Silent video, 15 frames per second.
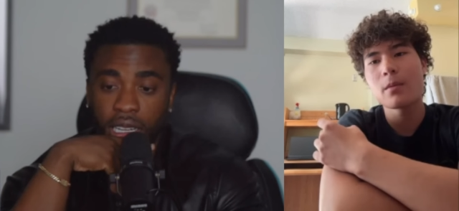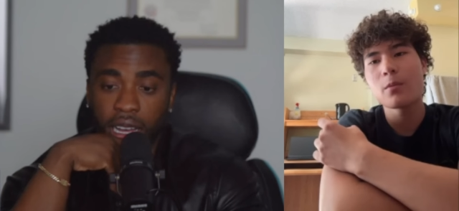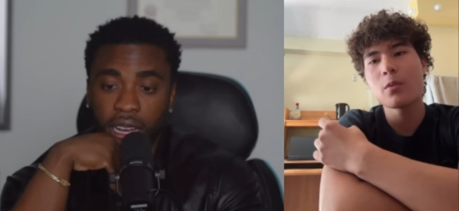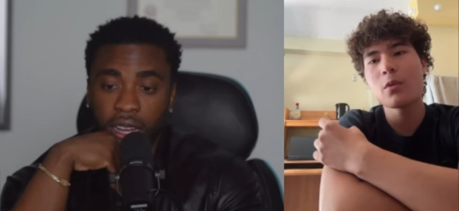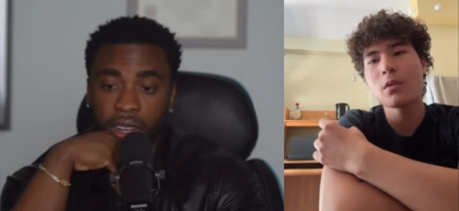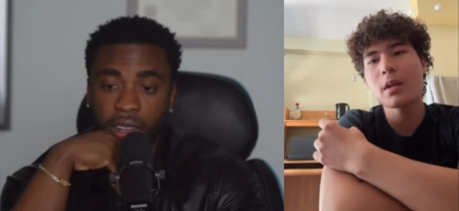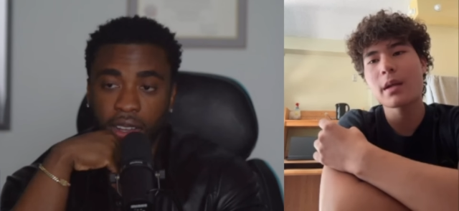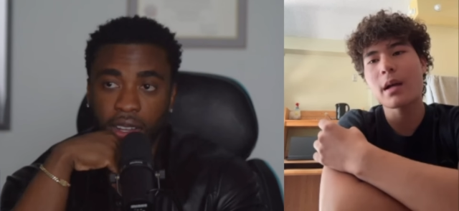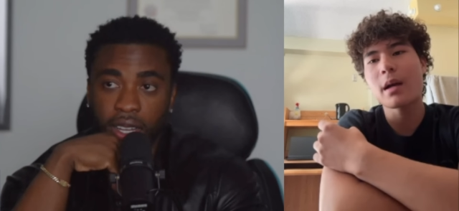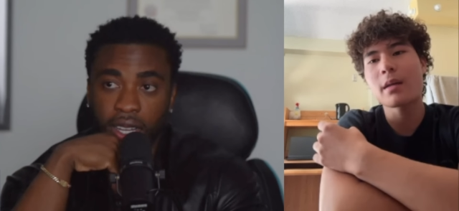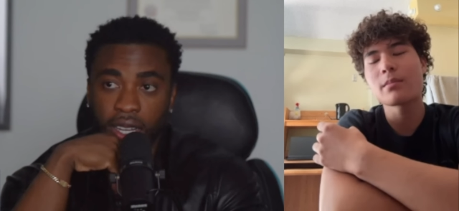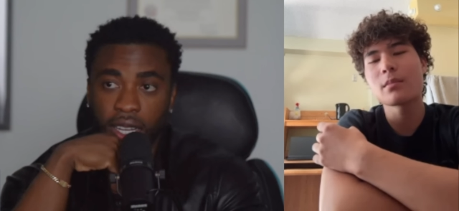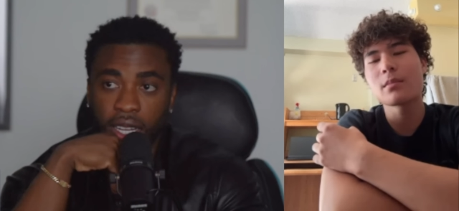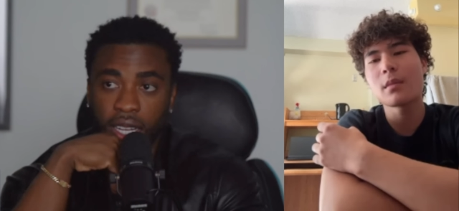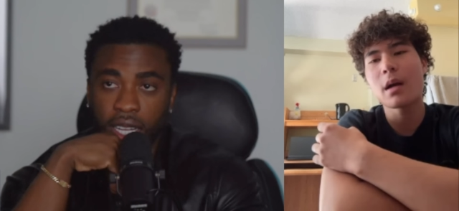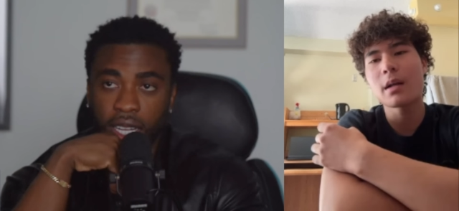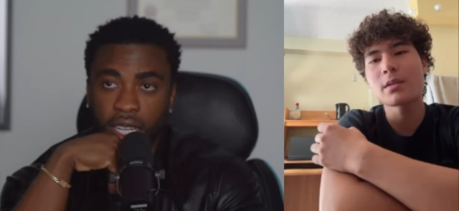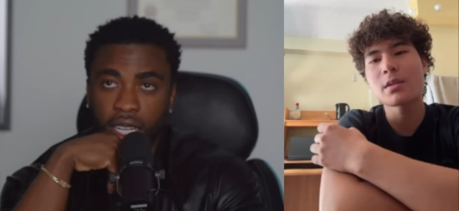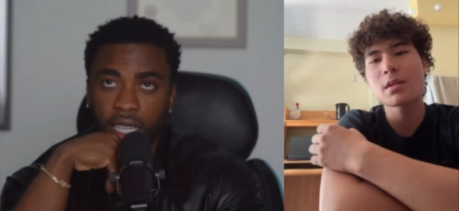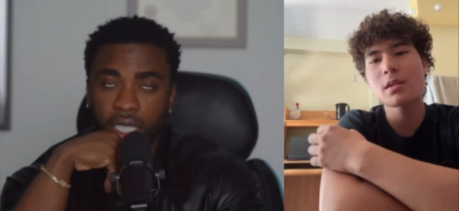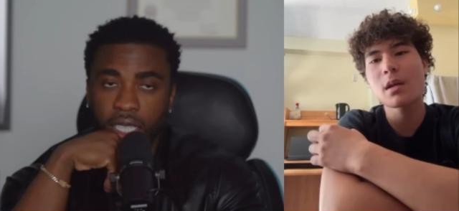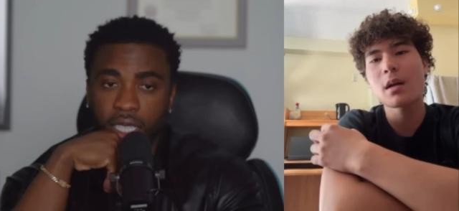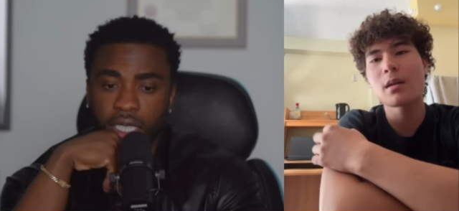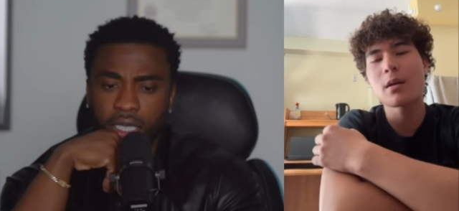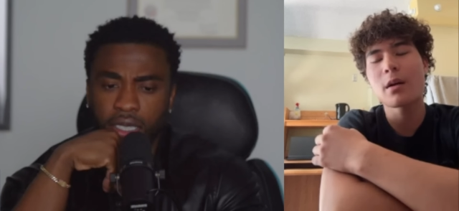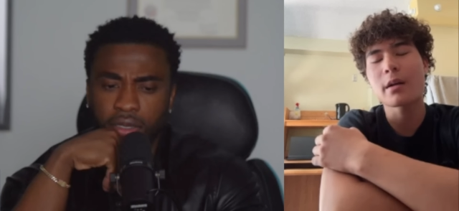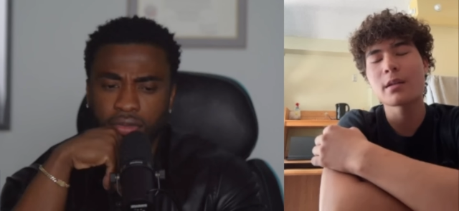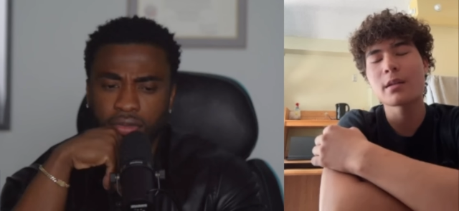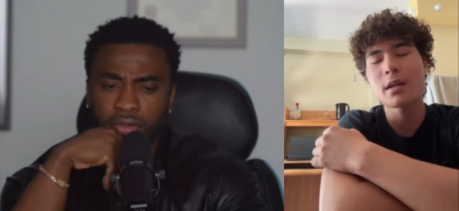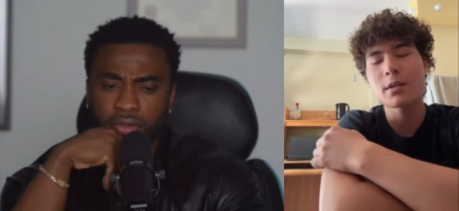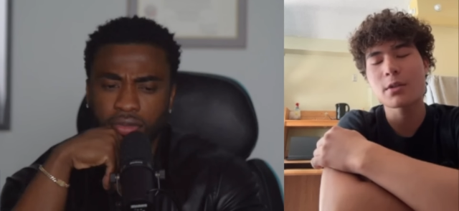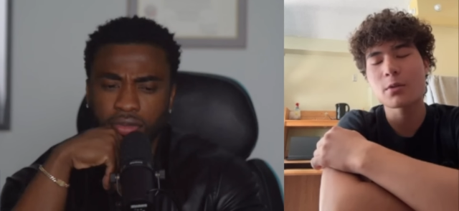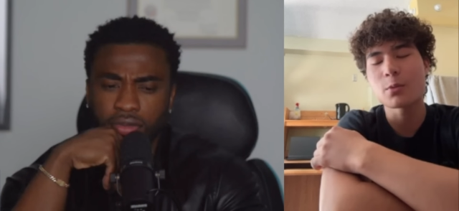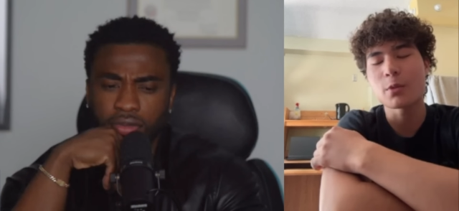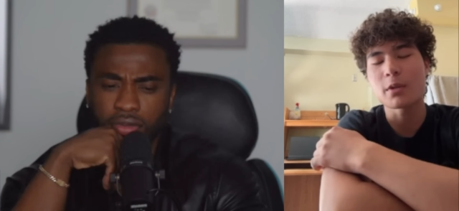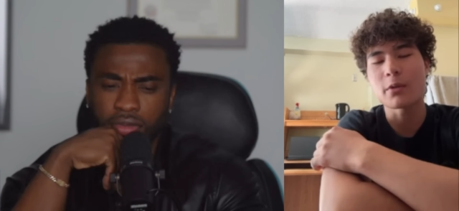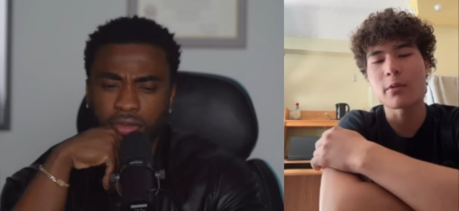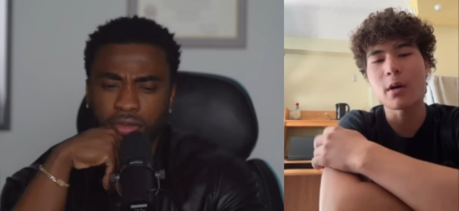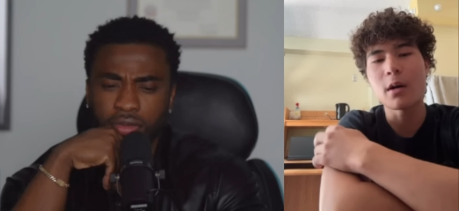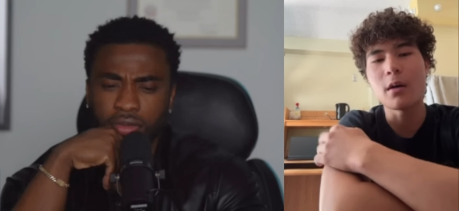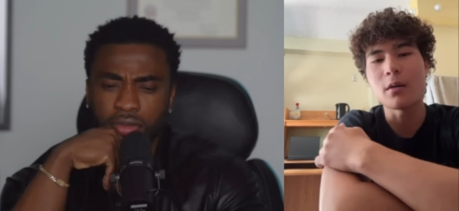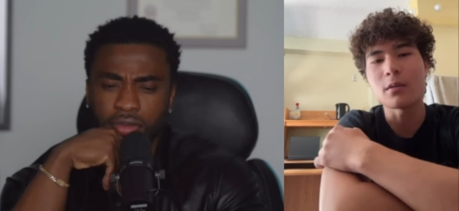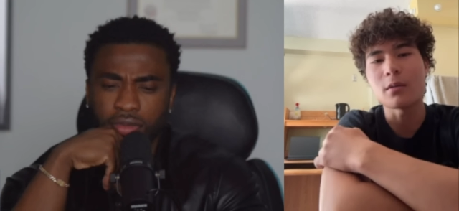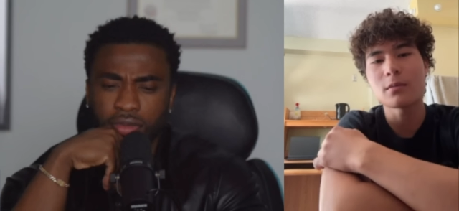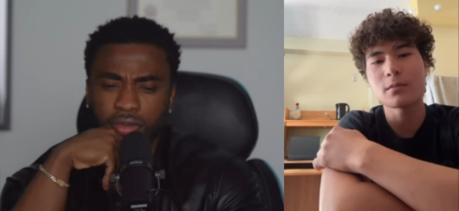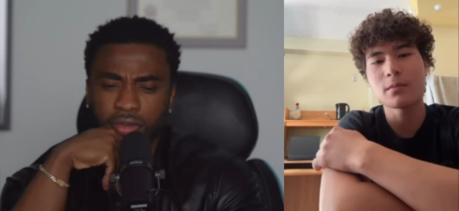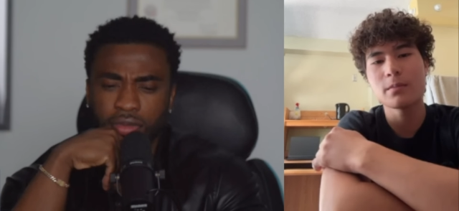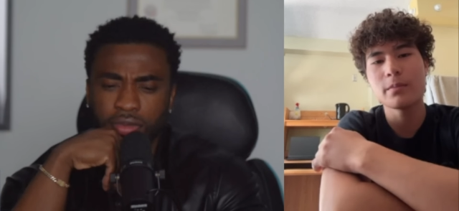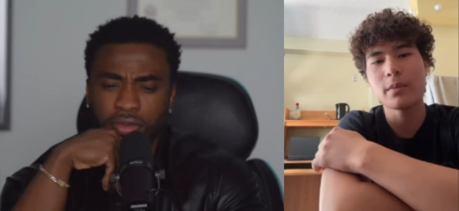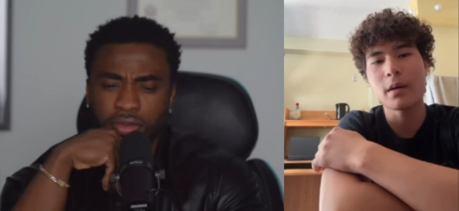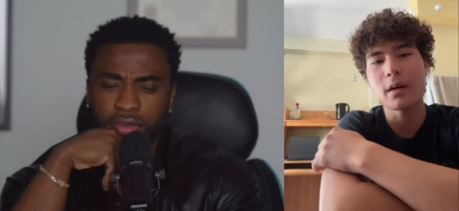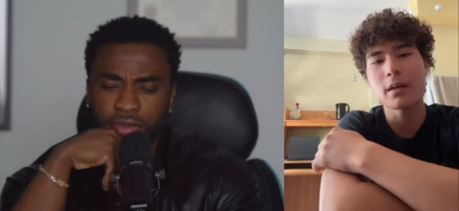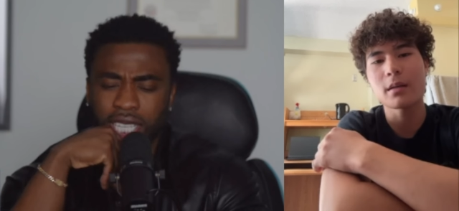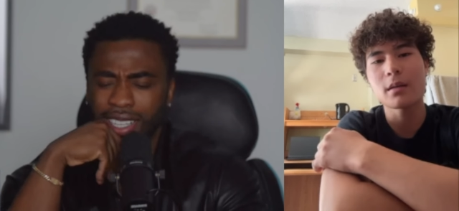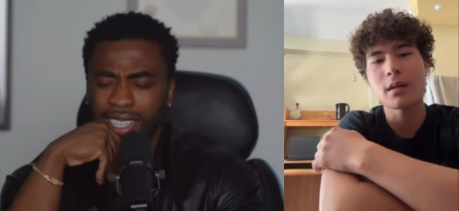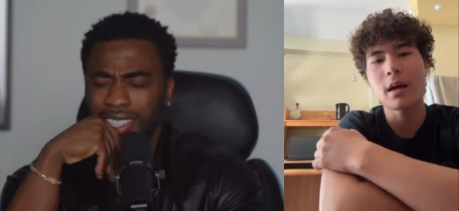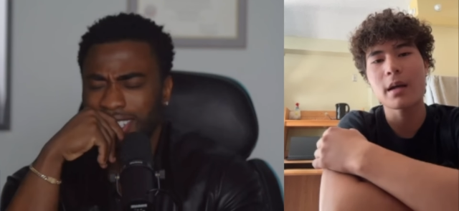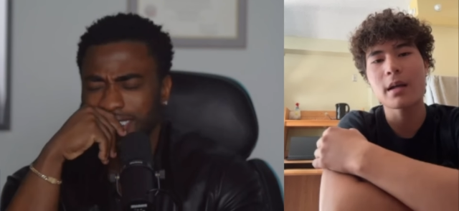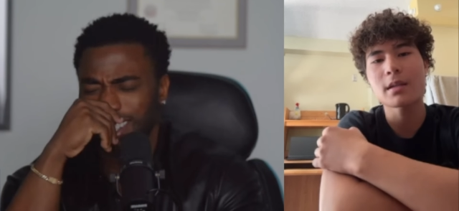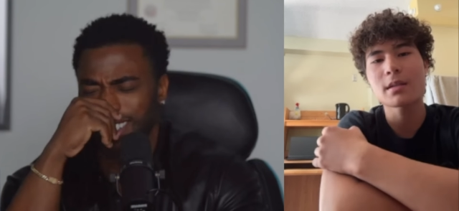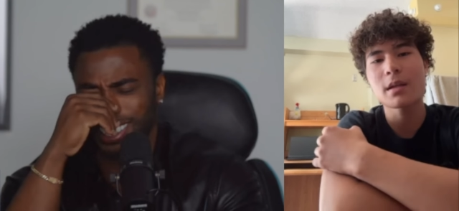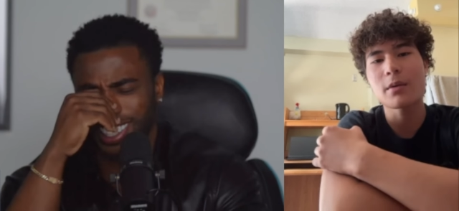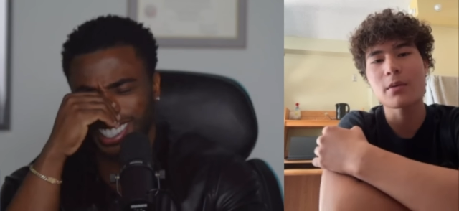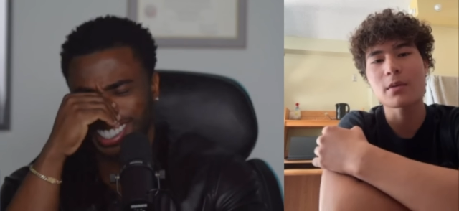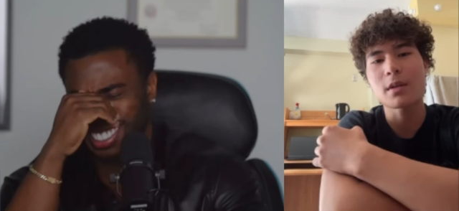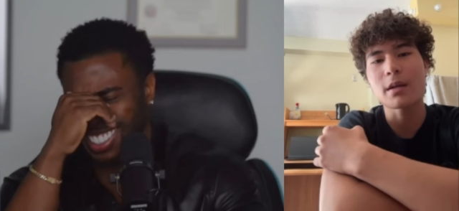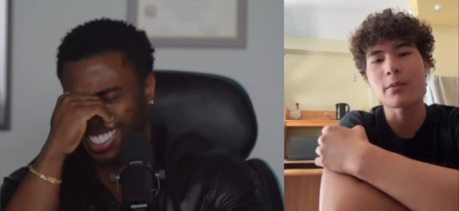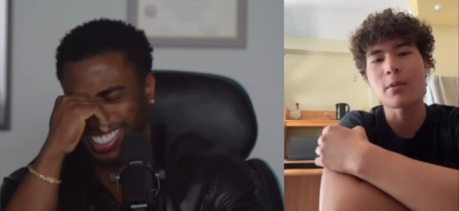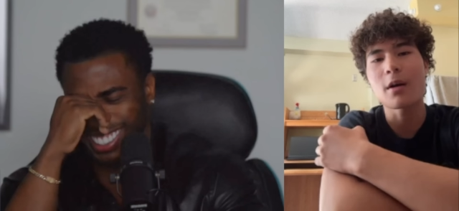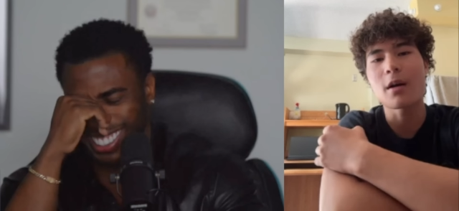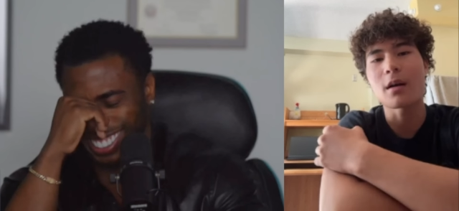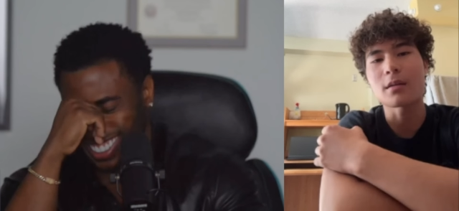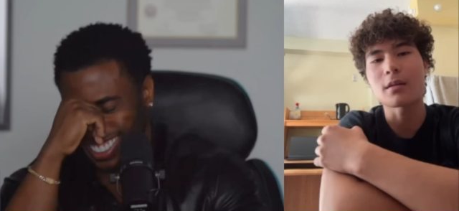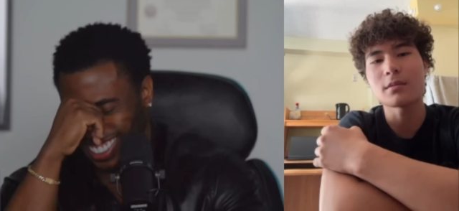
Speaker 1: well like i i just thought our connection would grow but i guess i was like wrong